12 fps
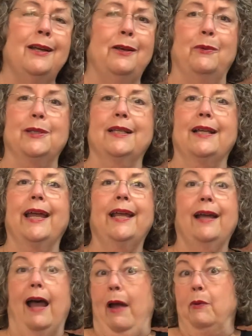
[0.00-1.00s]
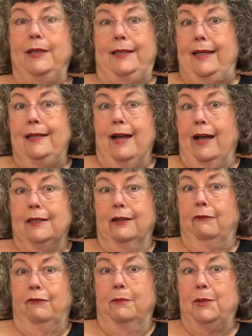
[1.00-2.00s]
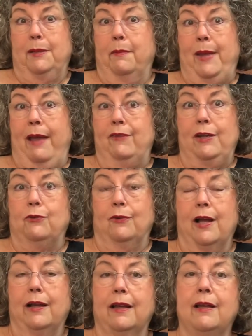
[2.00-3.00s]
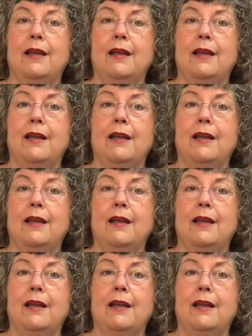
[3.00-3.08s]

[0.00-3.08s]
It was like I was detoxing from some heavy drug.